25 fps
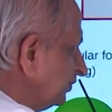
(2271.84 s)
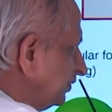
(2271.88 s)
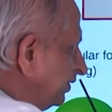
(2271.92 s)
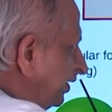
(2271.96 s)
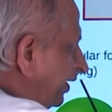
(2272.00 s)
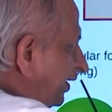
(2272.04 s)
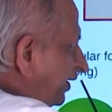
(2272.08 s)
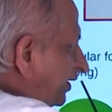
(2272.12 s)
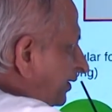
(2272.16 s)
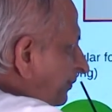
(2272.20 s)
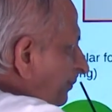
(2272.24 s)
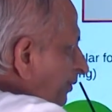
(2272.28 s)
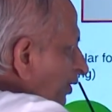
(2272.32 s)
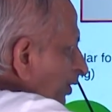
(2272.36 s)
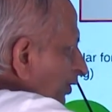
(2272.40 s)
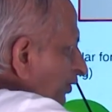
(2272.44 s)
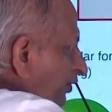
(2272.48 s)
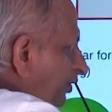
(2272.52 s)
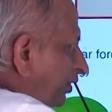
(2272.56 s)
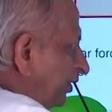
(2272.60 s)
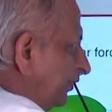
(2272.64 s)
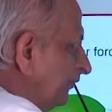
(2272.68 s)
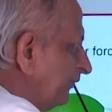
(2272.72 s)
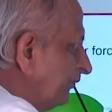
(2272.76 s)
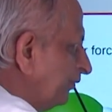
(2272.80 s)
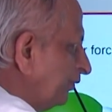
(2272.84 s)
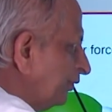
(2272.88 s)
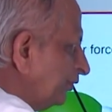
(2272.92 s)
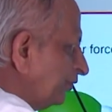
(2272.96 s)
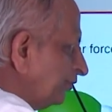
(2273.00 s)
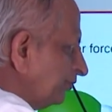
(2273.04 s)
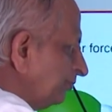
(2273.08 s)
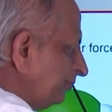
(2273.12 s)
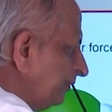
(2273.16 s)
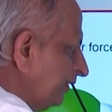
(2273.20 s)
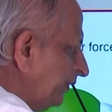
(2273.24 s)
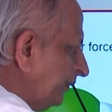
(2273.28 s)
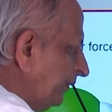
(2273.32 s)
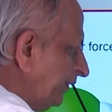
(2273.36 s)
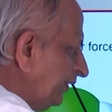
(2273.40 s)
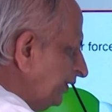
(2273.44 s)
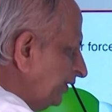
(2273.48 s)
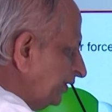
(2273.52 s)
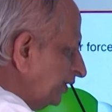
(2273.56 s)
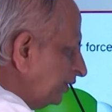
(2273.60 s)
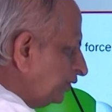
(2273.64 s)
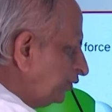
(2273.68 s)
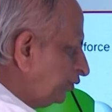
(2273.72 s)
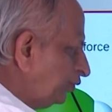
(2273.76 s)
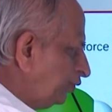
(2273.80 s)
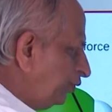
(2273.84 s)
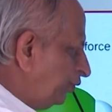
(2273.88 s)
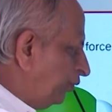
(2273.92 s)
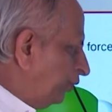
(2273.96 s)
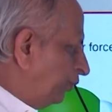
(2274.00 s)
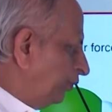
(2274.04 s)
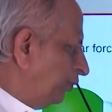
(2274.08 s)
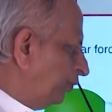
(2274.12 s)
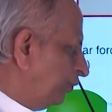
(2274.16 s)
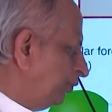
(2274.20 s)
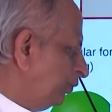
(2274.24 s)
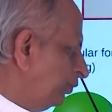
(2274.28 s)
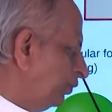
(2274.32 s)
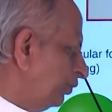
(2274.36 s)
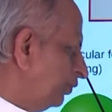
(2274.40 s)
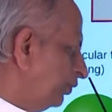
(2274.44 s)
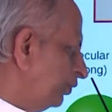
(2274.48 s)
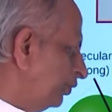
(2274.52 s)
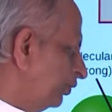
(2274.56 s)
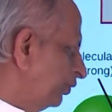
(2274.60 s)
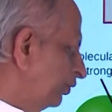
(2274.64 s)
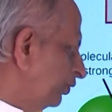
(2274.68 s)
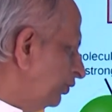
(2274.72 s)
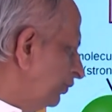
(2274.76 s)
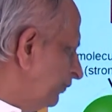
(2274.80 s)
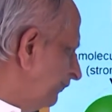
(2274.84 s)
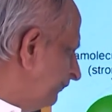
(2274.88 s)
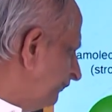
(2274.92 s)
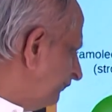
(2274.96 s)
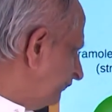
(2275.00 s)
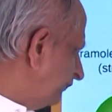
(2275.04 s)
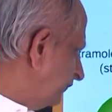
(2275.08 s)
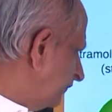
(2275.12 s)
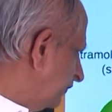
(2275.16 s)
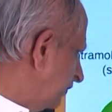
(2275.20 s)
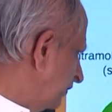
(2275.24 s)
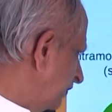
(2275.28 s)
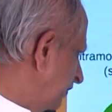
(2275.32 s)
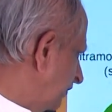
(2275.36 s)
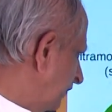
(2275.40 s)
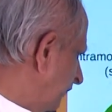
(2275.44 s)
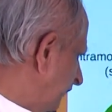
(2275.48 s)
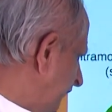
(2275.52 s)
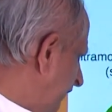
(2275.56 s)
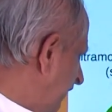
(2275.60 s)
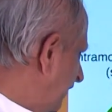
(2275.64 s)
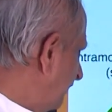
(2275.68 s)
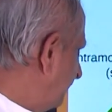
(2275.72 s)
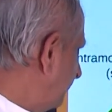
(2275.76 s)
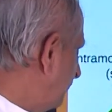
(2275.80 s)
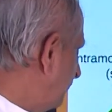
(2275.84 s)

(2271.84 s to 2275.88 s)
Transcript: Intermolecular force between the two is a weak